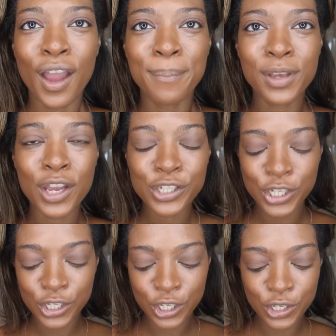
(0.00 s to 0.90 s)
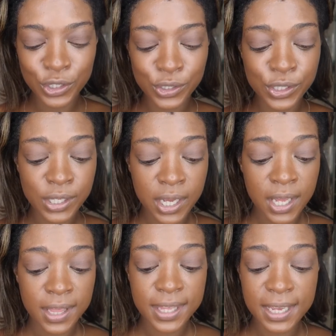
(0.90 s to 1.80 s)
I'm going to use
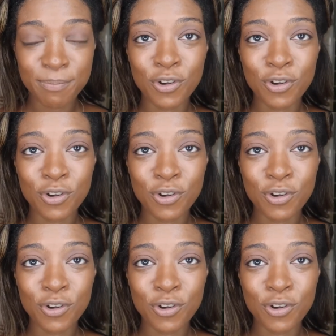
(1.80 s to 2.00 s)
the